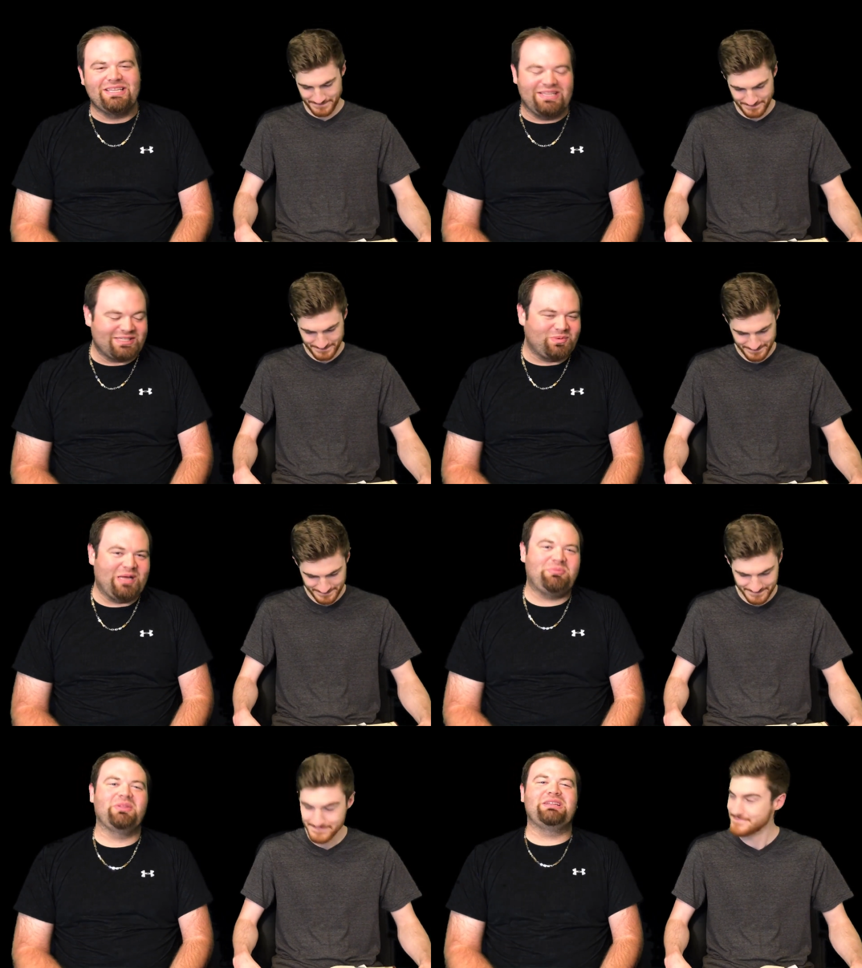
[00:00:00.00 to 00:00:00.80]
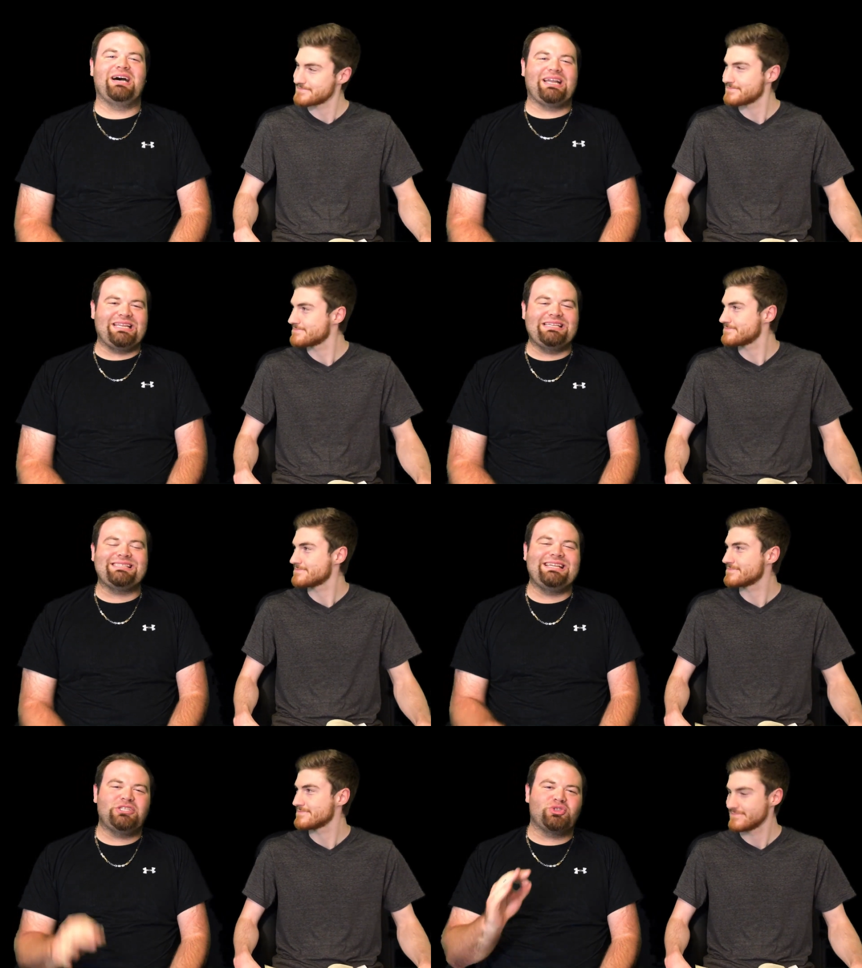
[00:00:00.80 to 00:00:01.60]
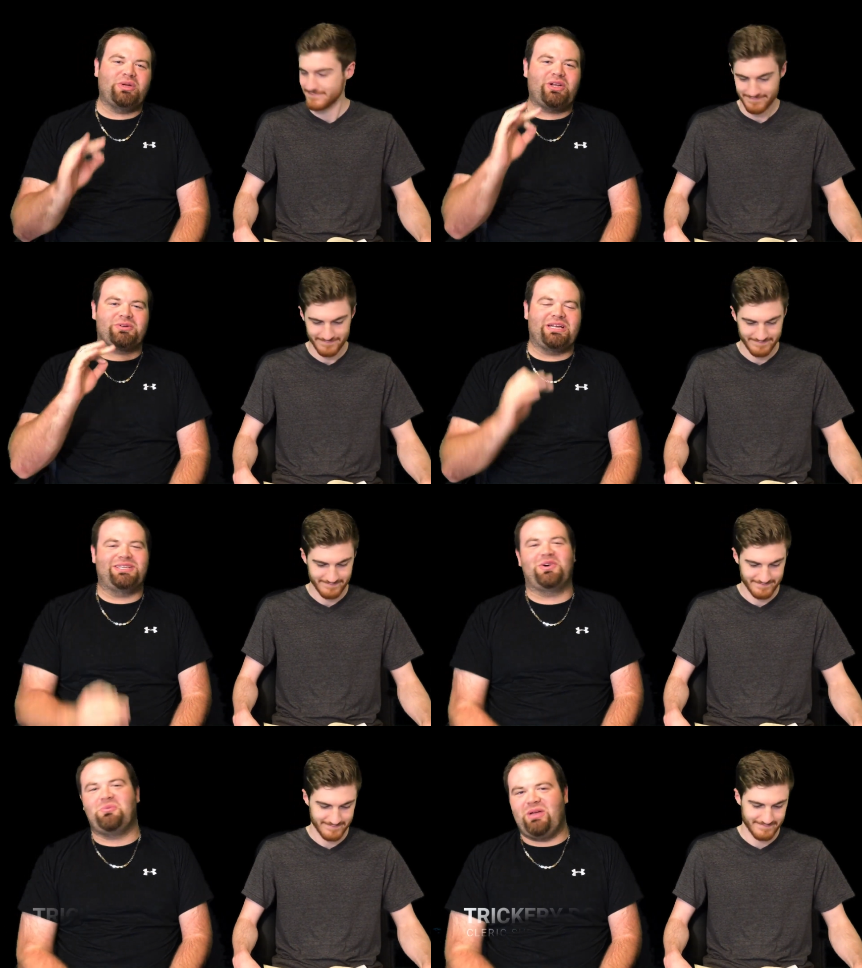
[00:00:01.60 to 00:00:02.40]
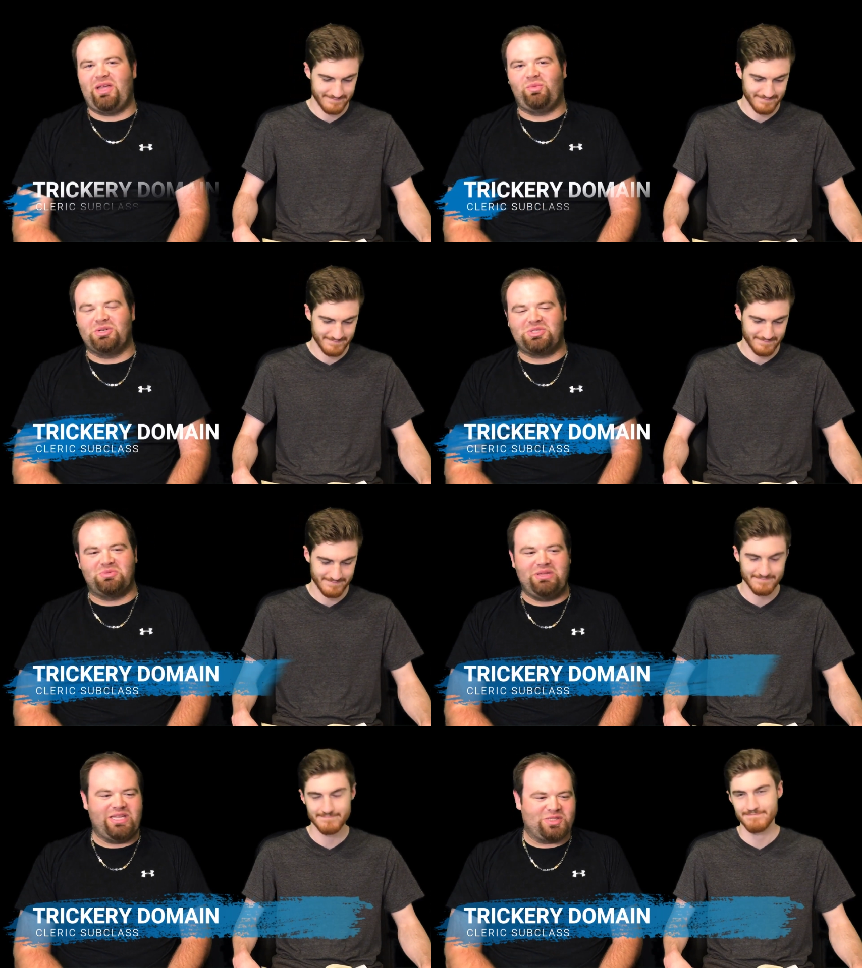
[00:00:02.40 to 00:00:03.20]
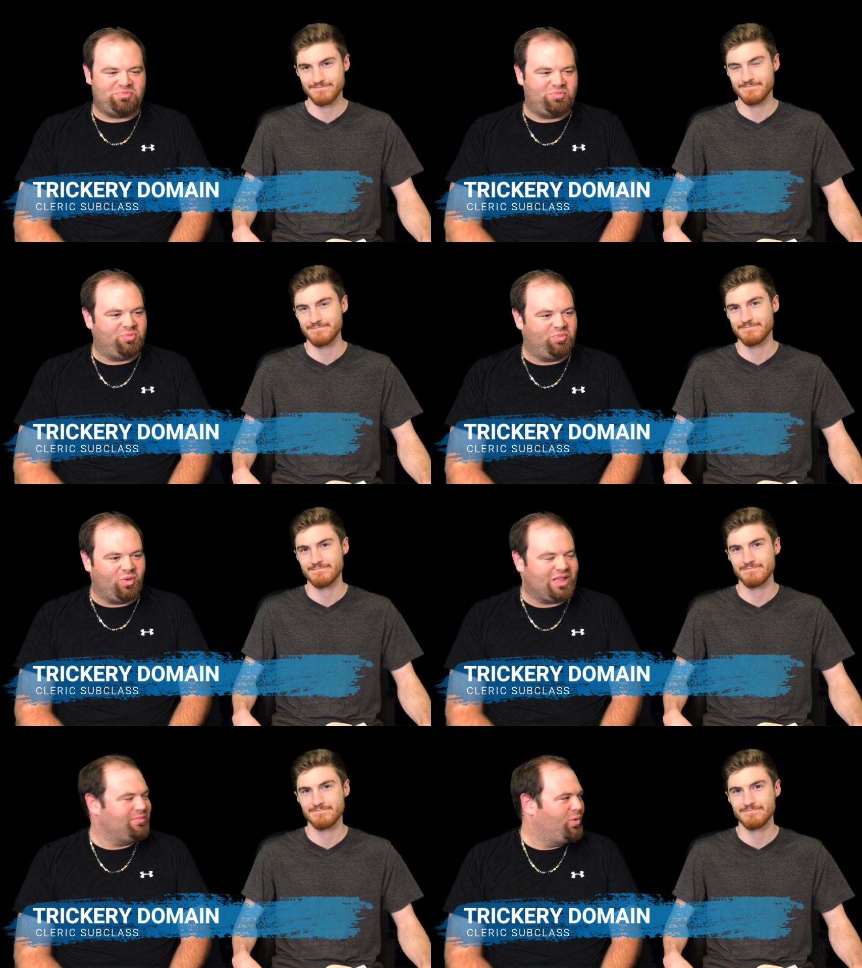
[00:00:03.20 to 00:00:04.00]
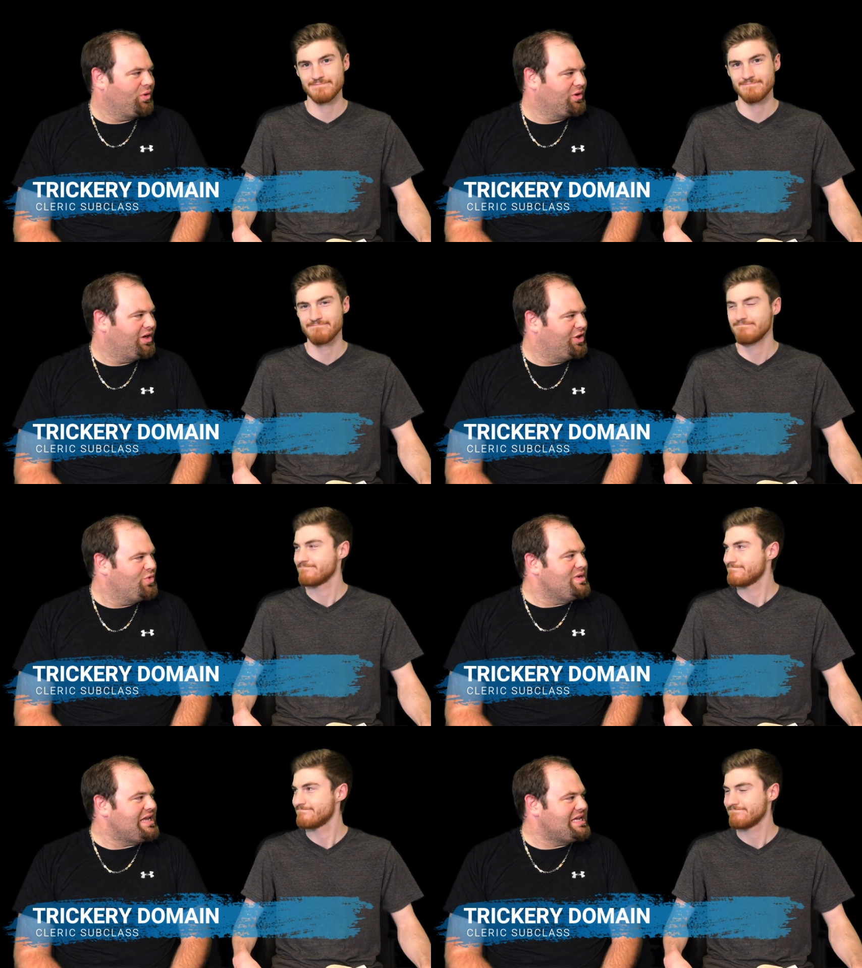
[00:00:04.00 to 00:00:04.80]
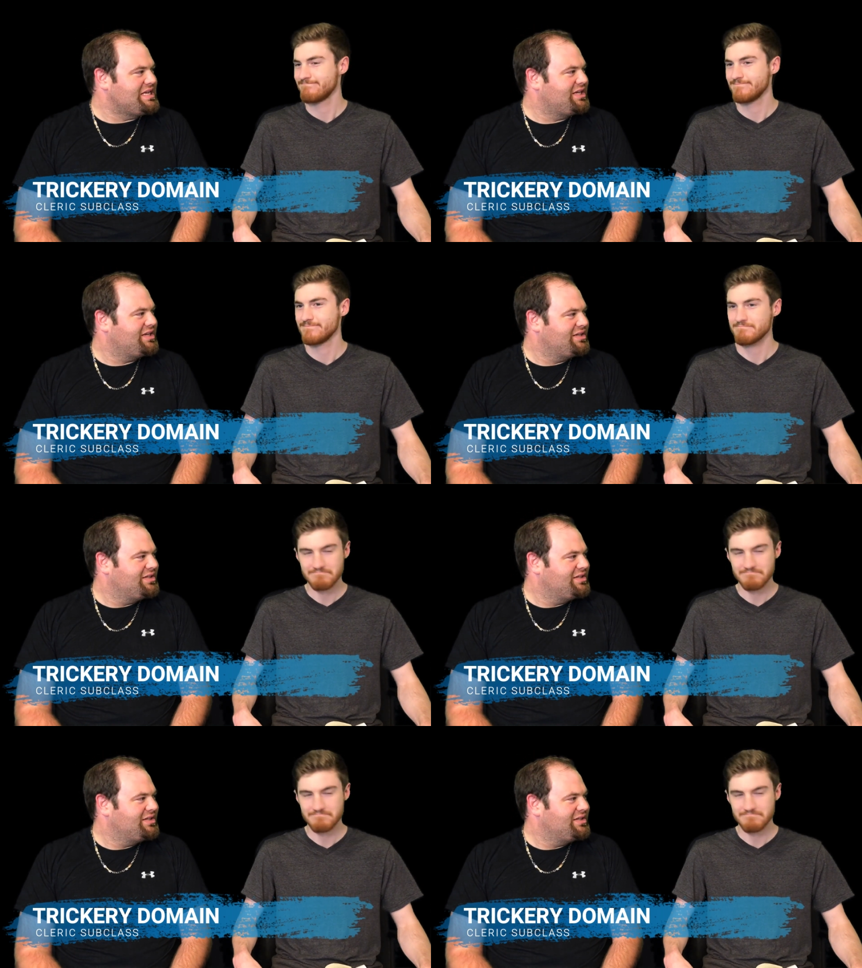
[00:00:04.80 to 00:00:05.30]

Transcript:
Speaker 1: Next one up on the docket is the Trickery Domain, which to me is one of the more uh, unique,